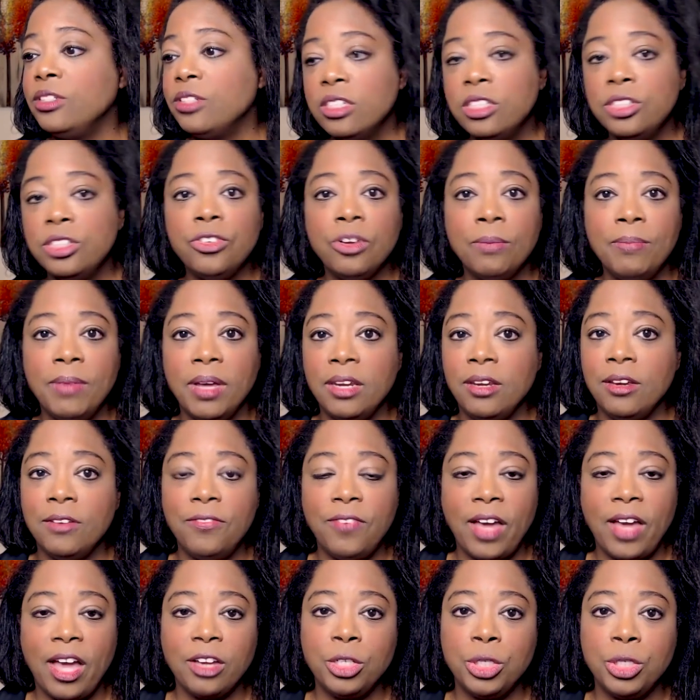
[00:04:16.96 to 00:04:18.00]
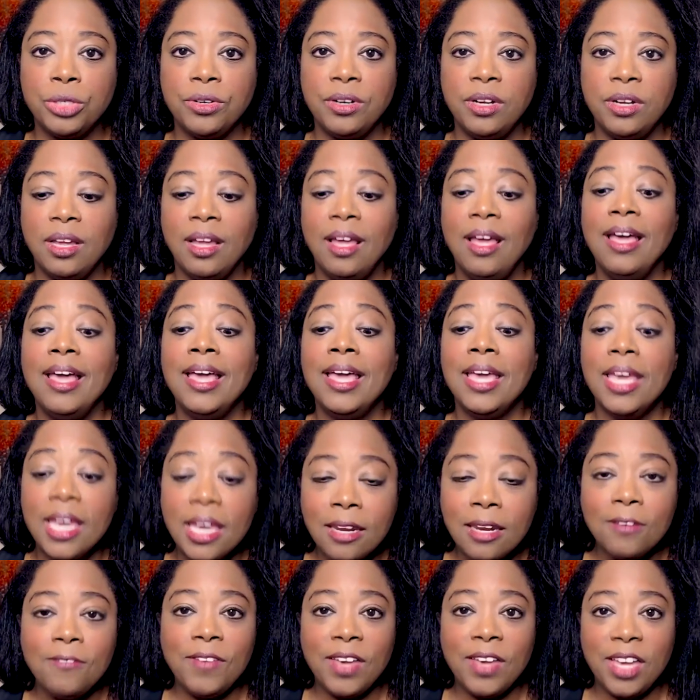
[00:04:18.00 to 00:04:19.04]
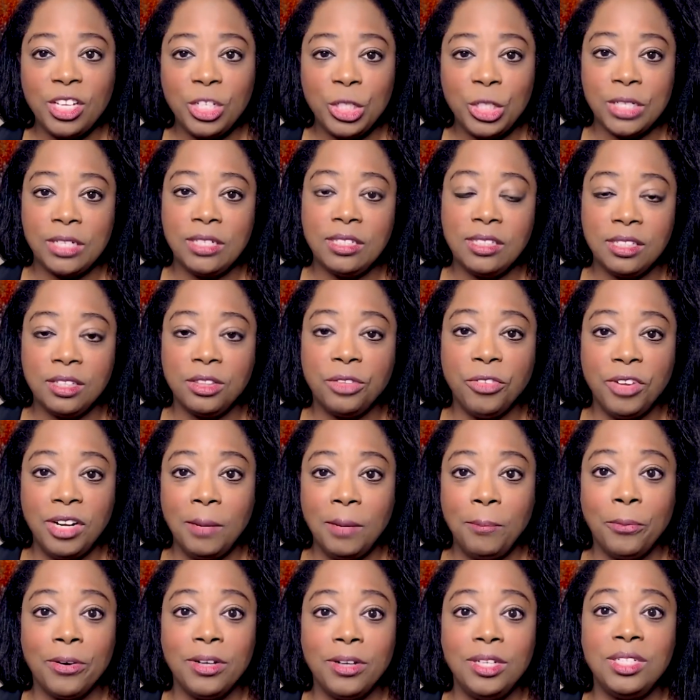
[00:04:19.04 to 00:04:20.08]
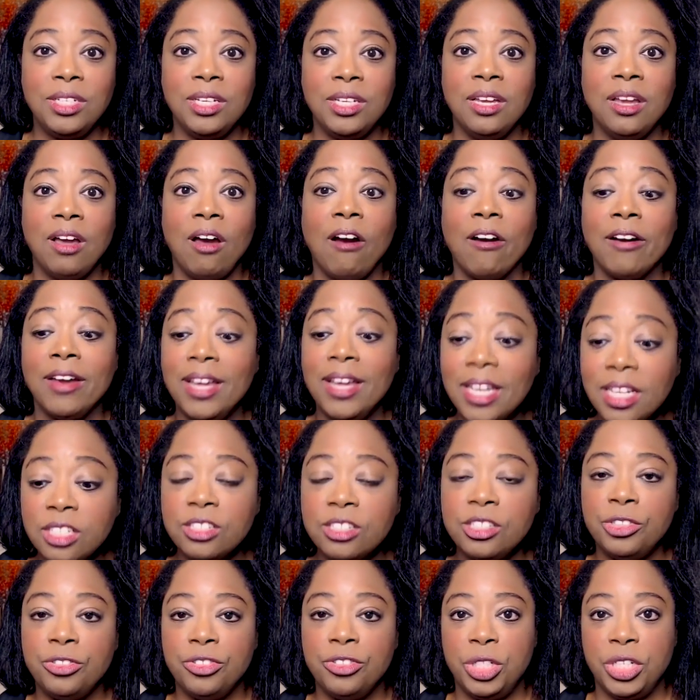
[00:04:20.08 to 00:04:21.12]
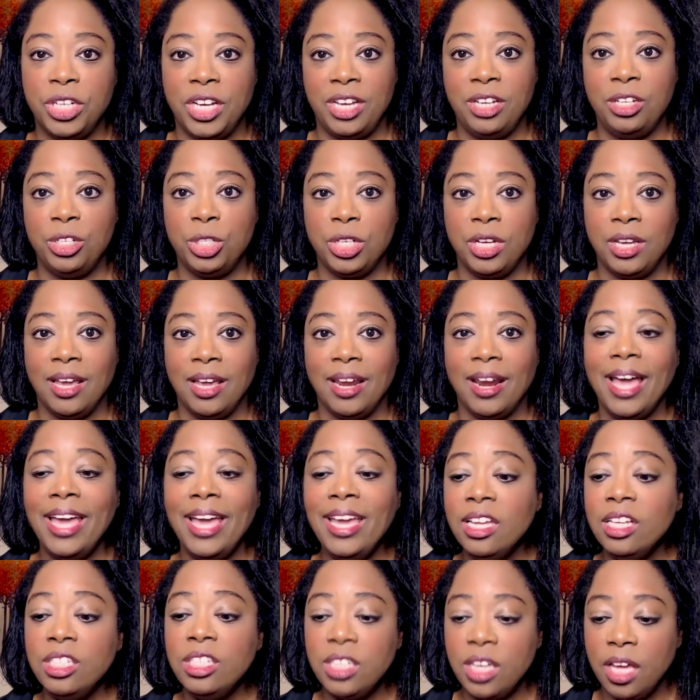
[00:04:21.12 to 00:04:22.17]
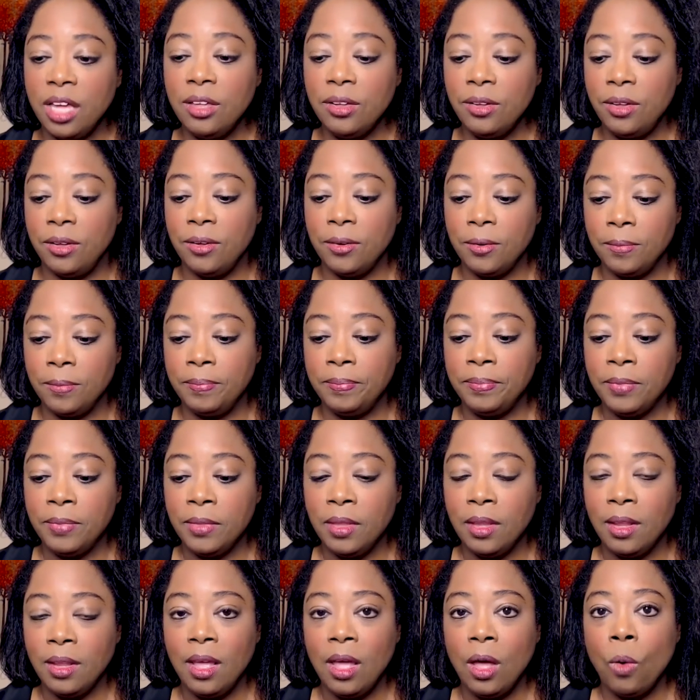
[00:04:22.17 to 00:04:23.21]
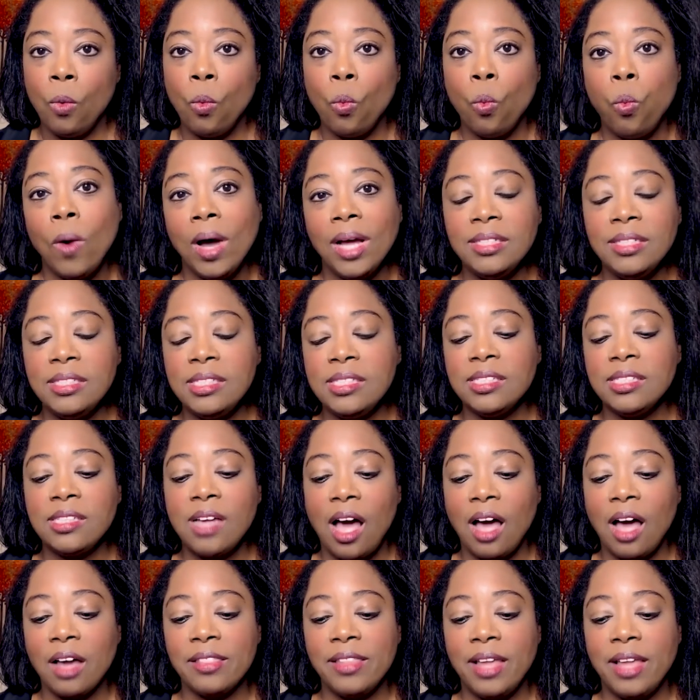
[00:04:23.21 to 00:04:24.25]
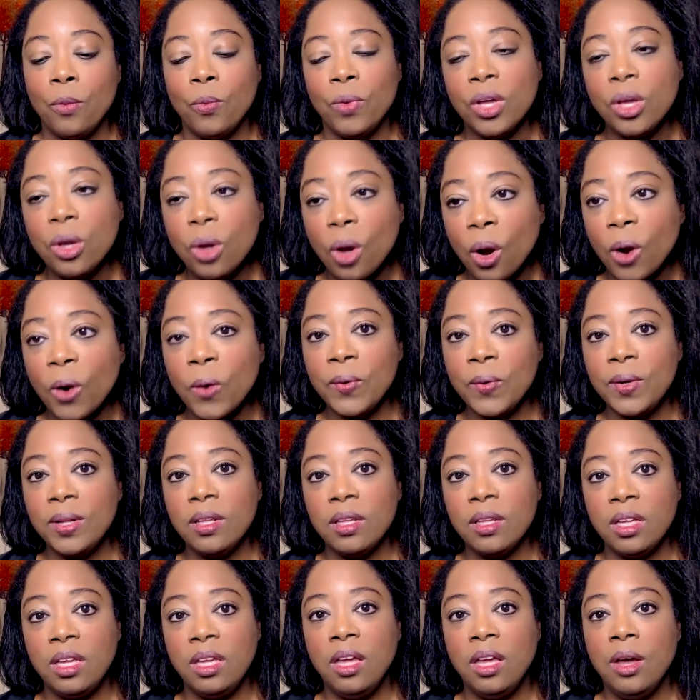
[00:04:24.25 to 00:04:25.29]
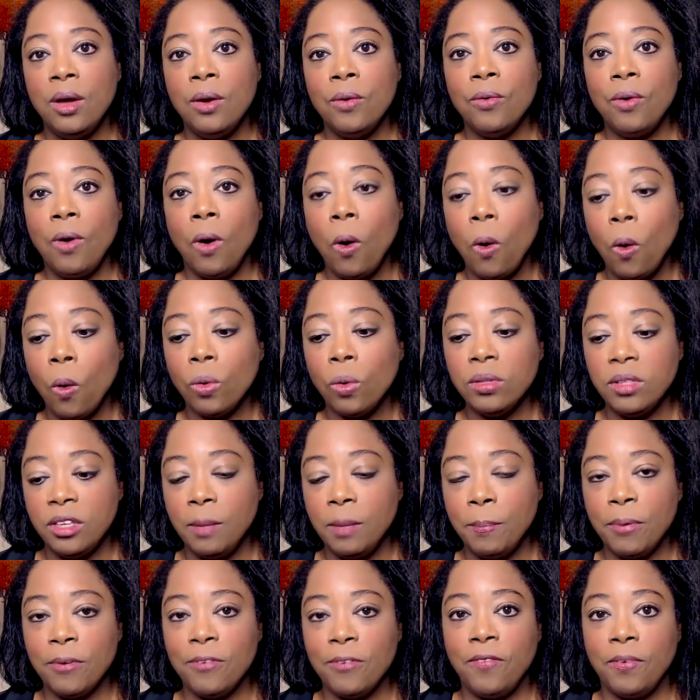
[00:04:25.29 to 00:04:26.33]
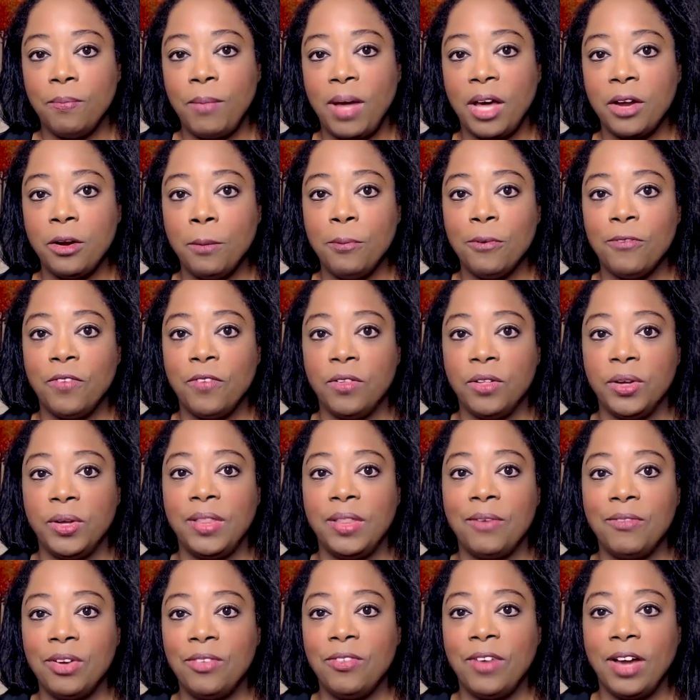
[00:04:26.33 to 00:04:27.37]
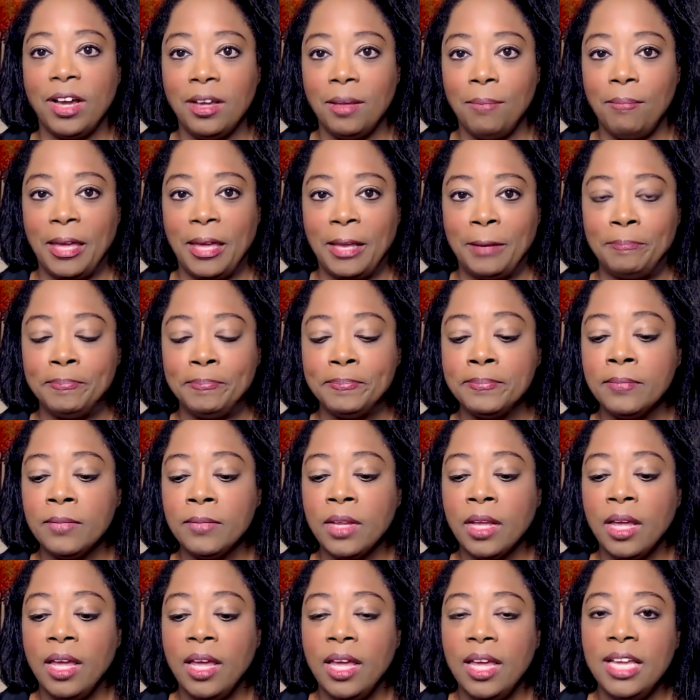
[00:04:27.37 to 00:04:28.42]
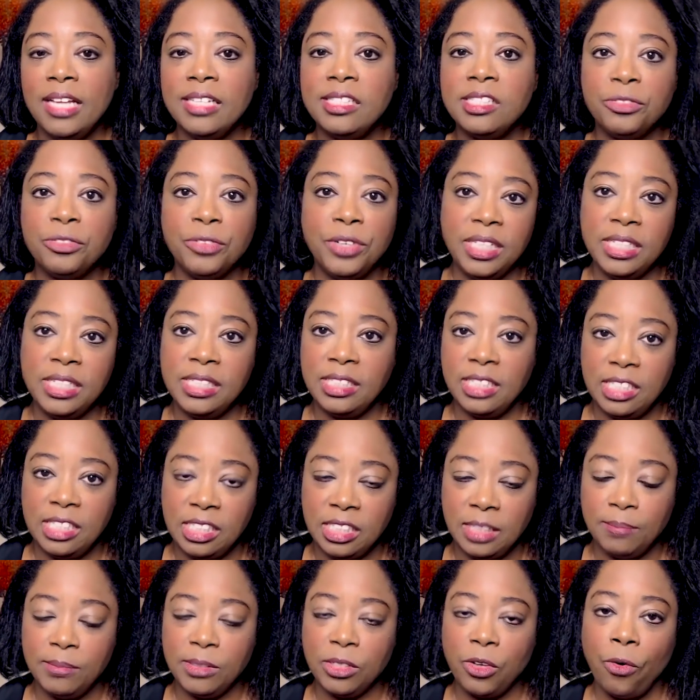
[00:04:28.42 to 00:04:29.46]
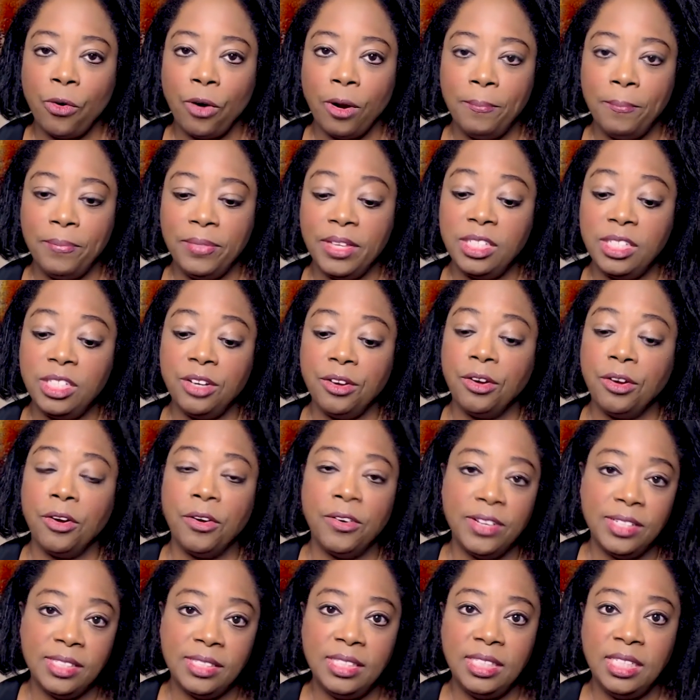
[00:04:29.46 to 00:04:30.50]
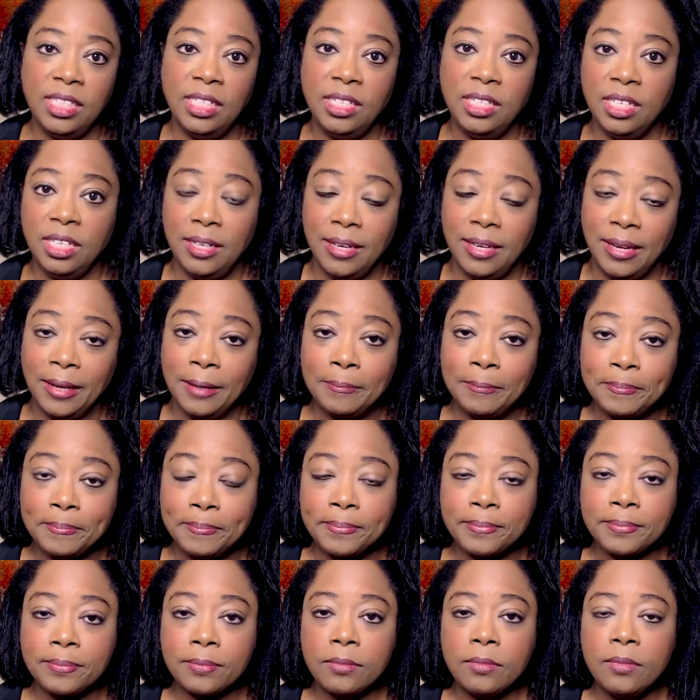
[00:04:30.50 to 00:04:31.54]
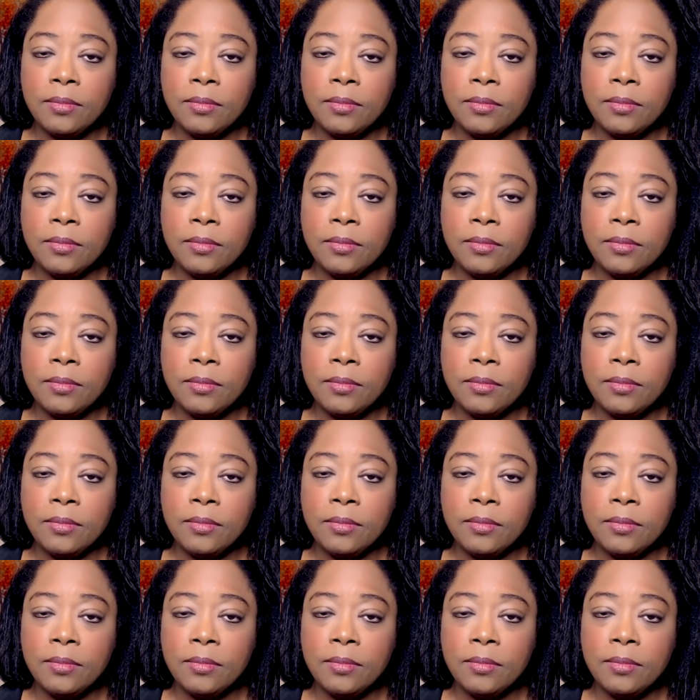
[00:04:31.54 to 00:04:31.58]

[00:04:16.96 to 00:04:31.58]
to industrial manufacturing, innovations in 3D printing are industry changing. And I can tell you, one stock that we currently hold in the model portfolio that we recommend is 3D Systems Corp. The ticker is DDD.